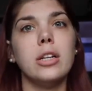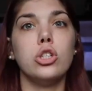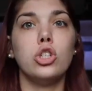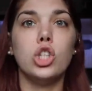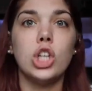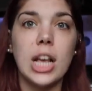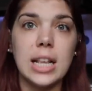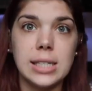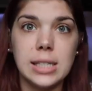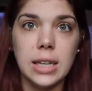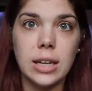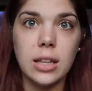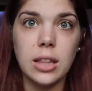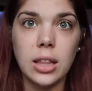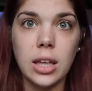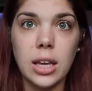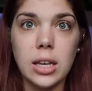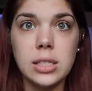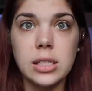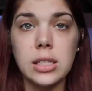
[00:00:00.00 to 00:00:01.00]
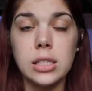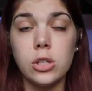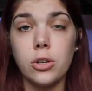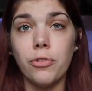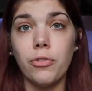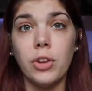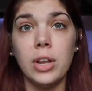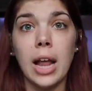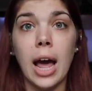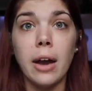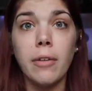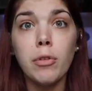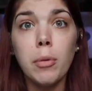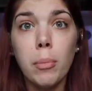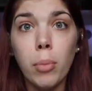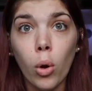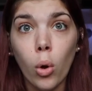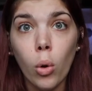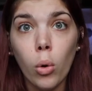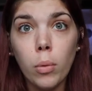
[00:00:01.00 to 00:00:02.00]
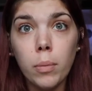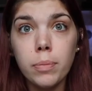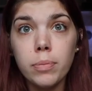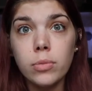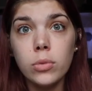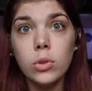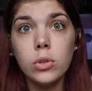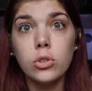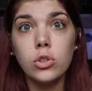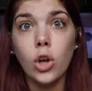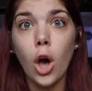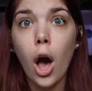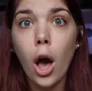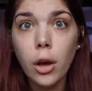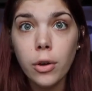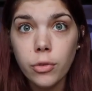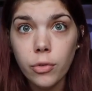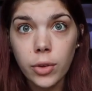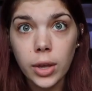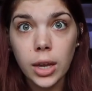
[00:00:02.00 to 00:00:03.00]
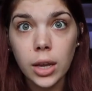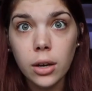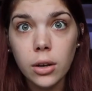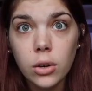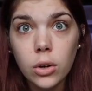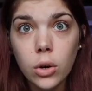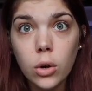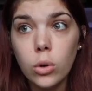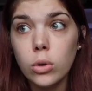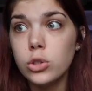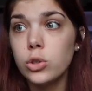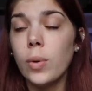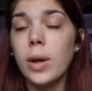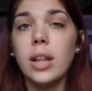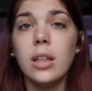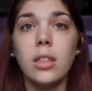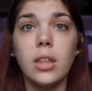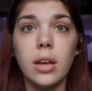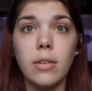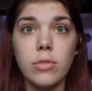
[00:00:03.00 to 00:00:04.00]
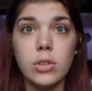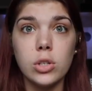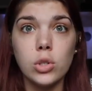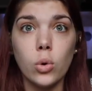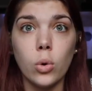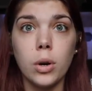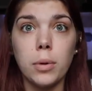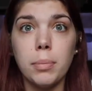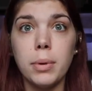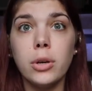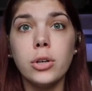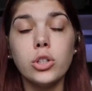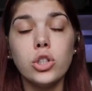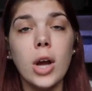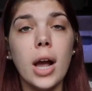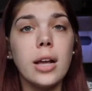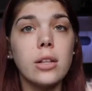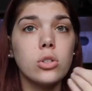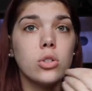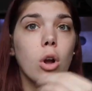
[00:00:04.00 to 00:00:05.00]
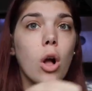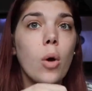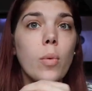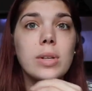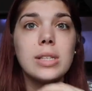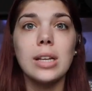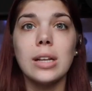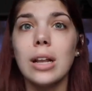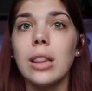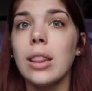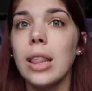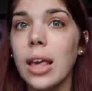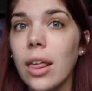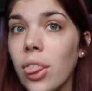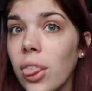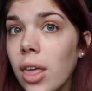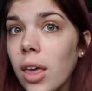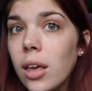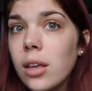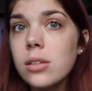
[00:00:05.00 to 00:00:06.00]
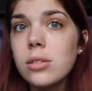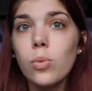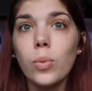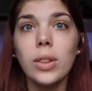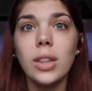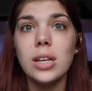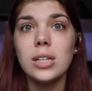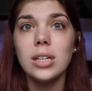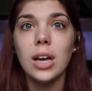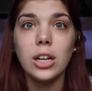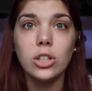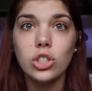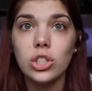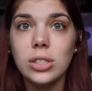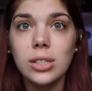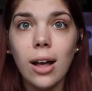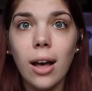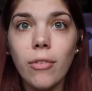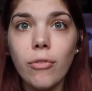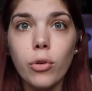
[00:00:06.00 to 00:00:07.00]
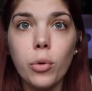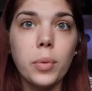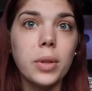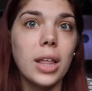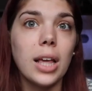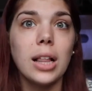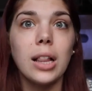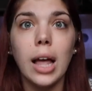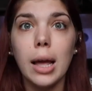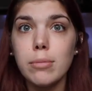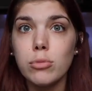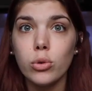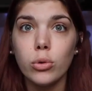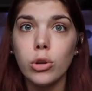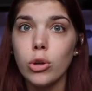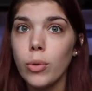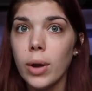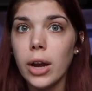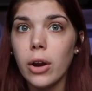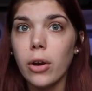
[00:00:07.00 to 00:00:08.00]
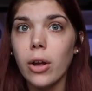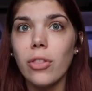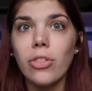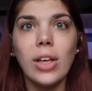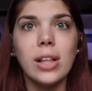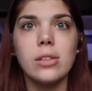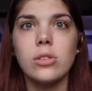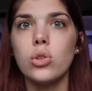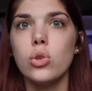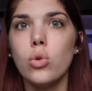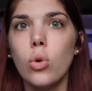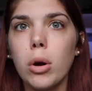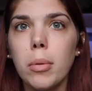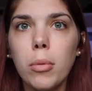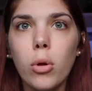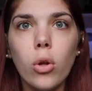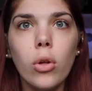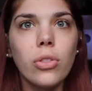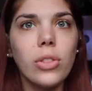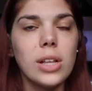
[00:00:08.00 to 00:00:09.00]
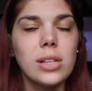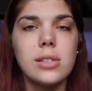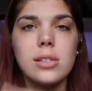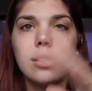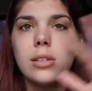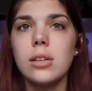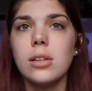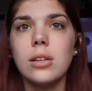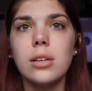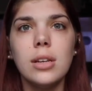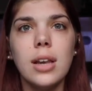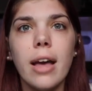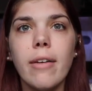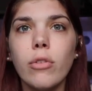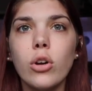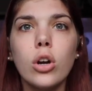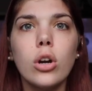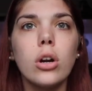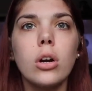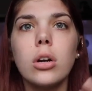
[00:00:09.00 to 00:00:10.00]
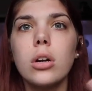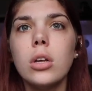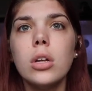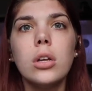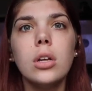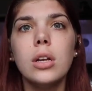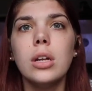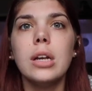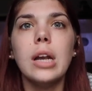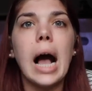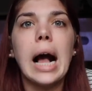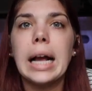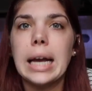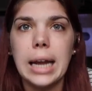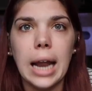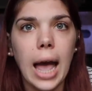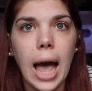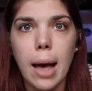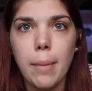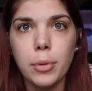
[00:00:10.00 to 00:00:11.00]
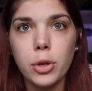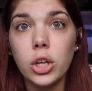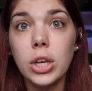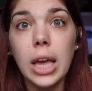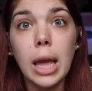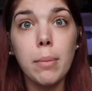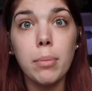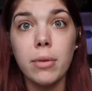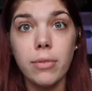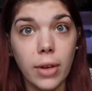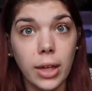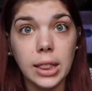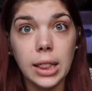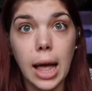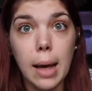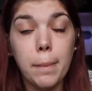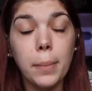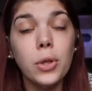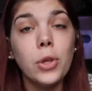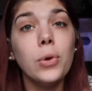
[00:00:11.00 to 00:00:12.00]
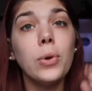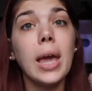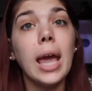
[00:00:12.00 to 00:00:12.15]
ingesting things is to feed out of a bowl, tongue feed, or do anything of the sort. Bearded dragons are always gonna lick things when they touch stuff or when they climb to a new area. That's normal. That's never not gonna happen. You can't prevent that, but you